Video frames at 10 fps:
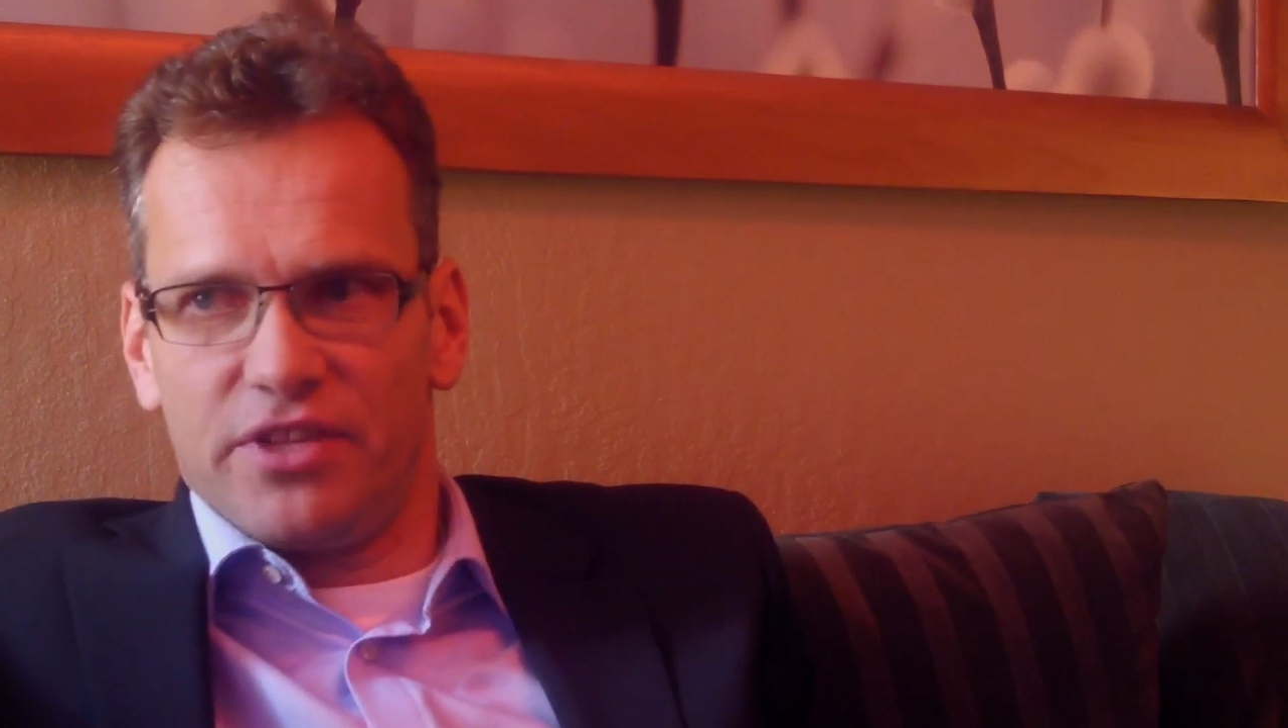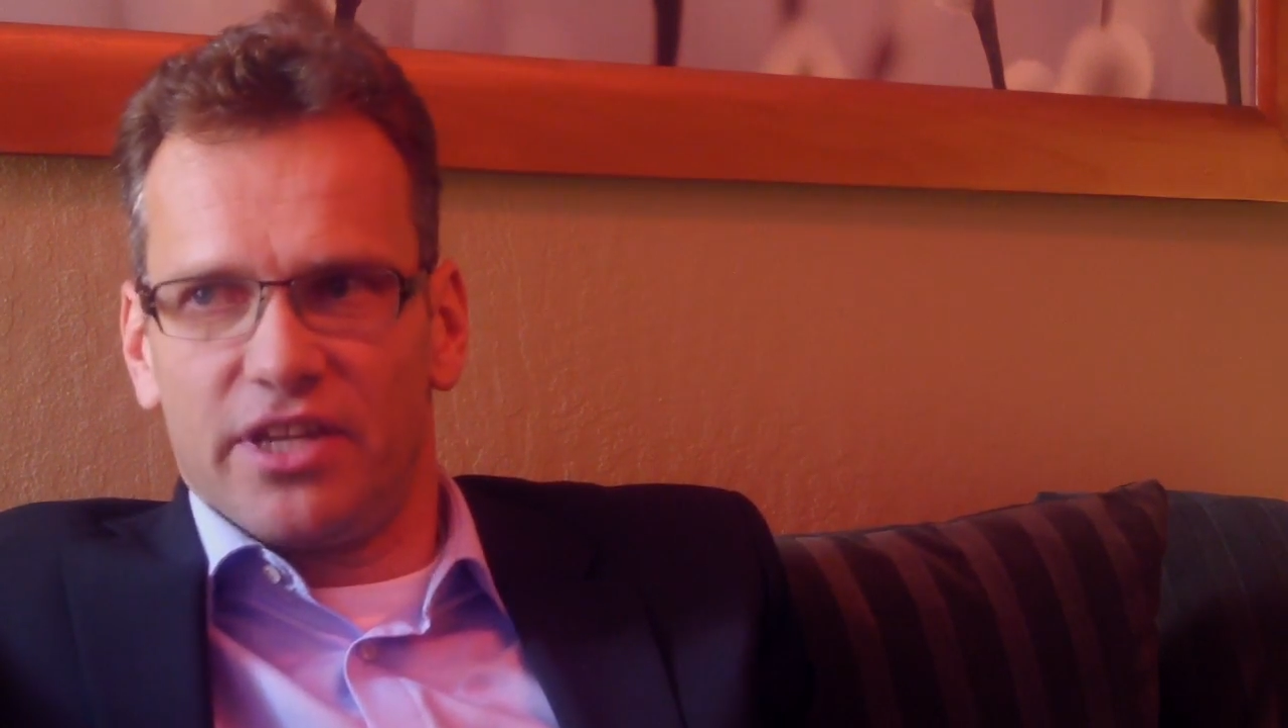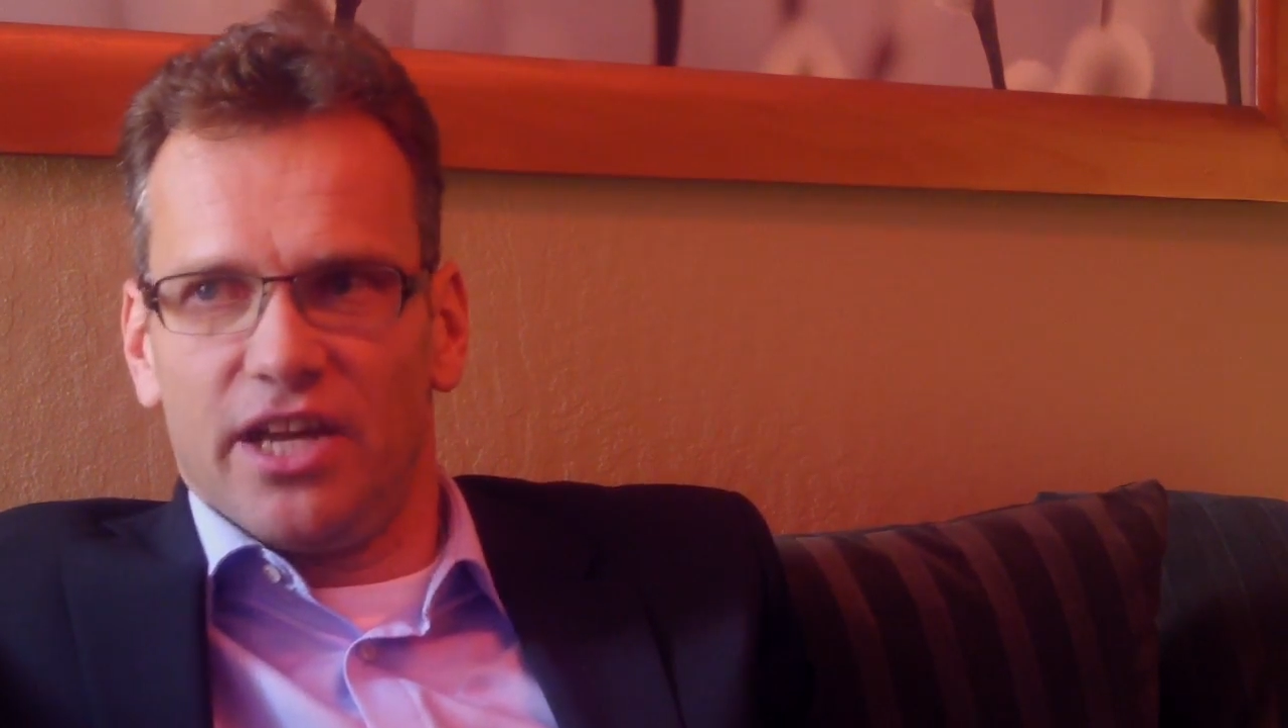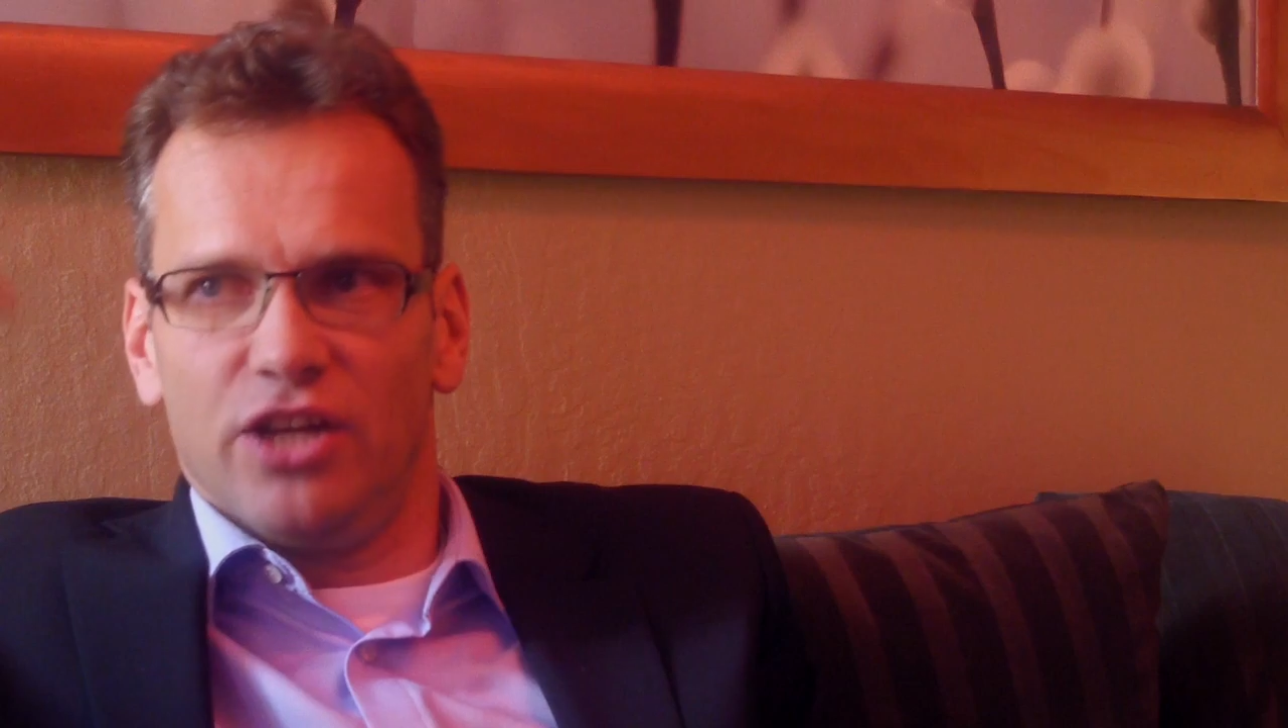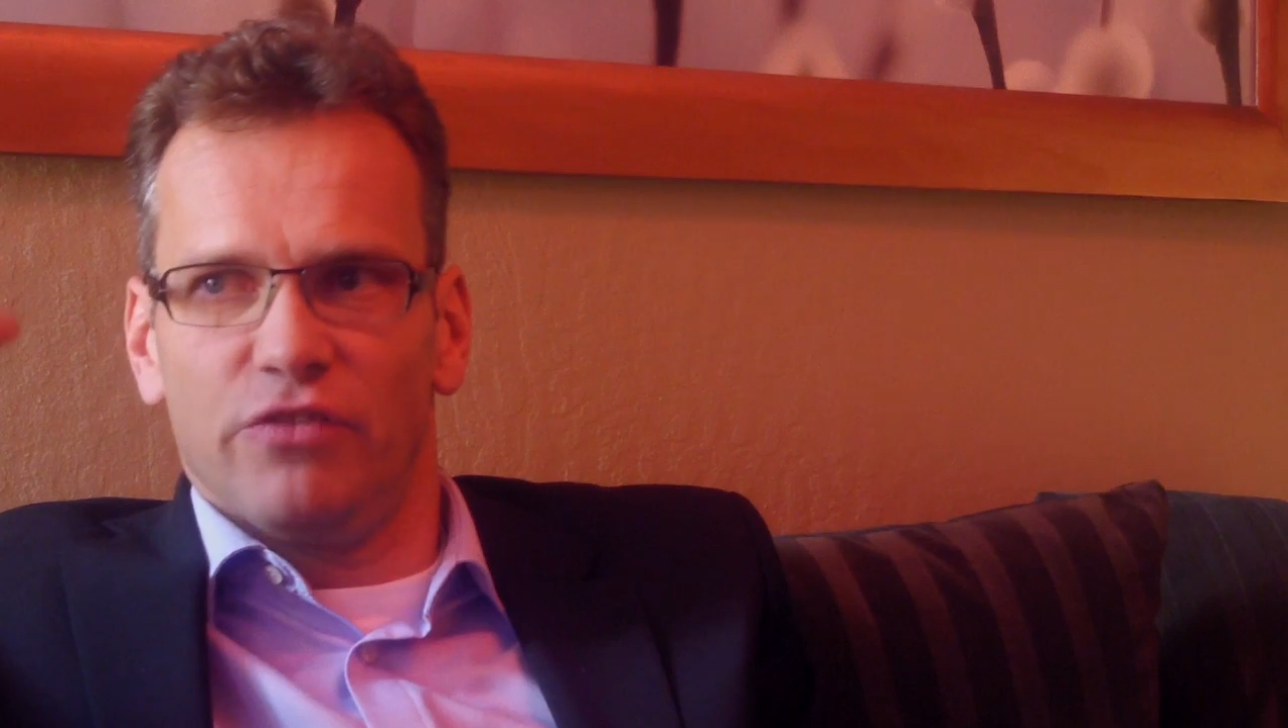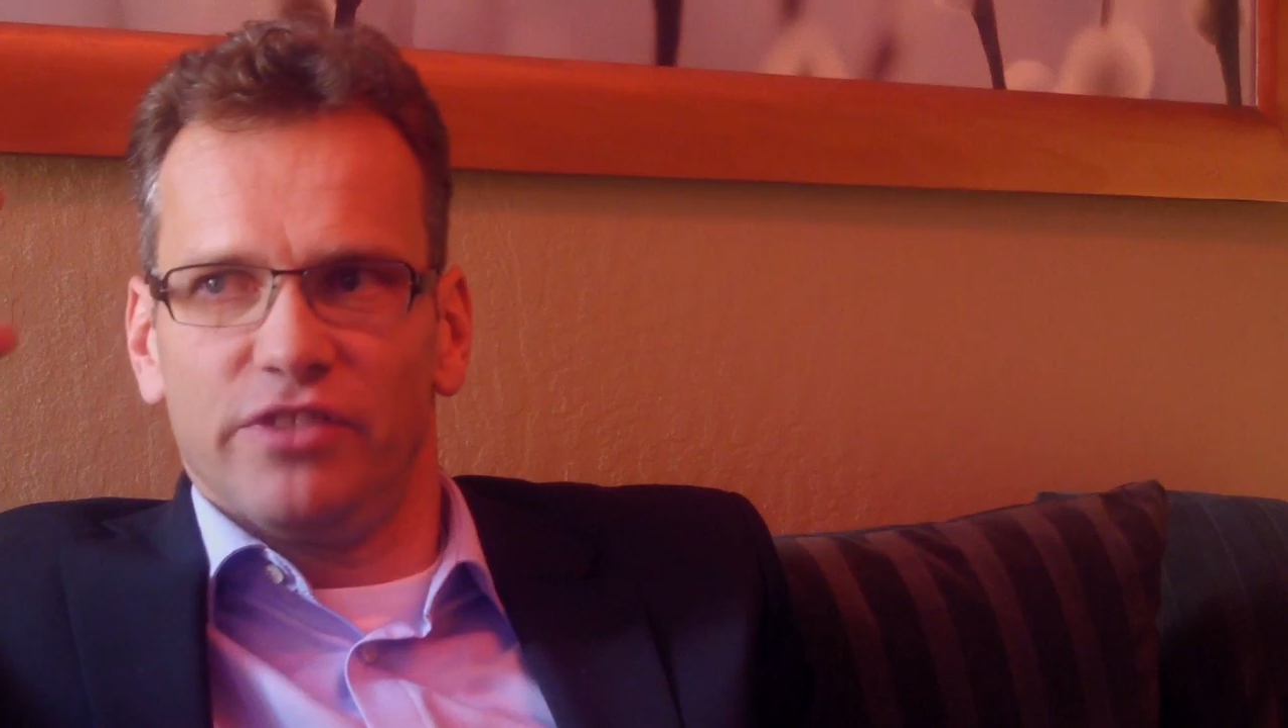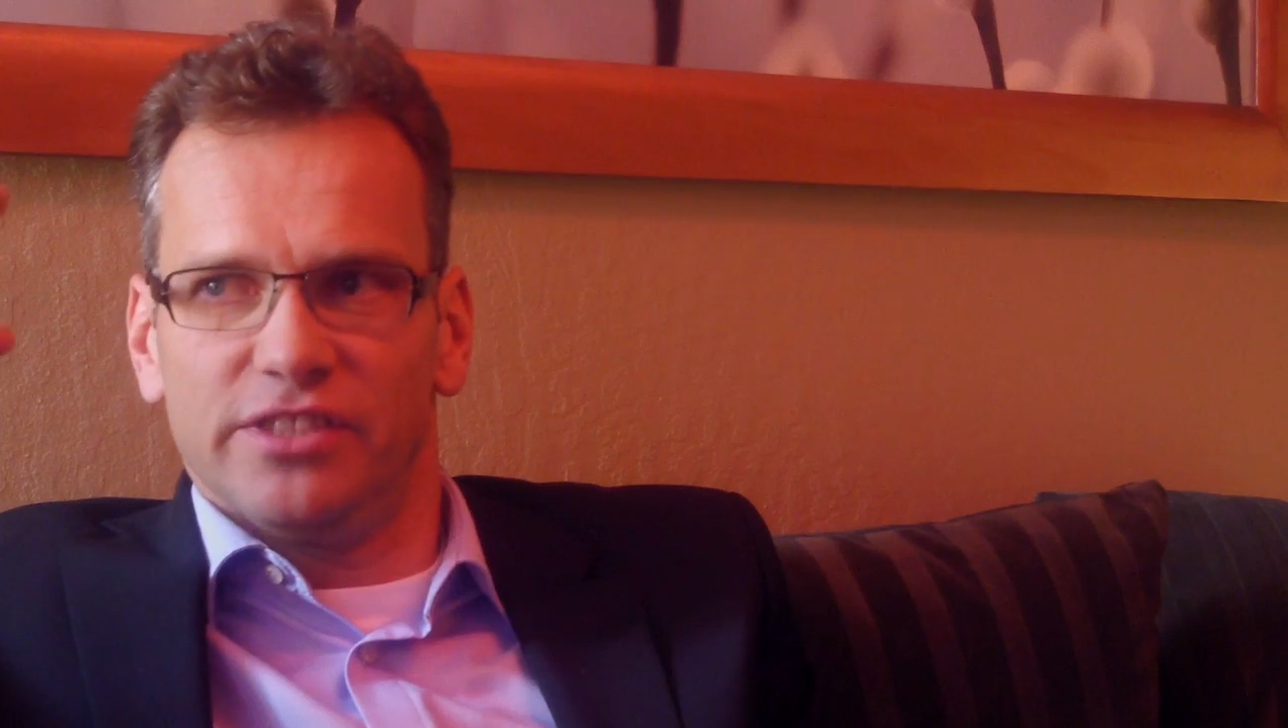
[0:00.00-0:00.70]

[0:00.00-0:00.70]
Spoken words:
the kind of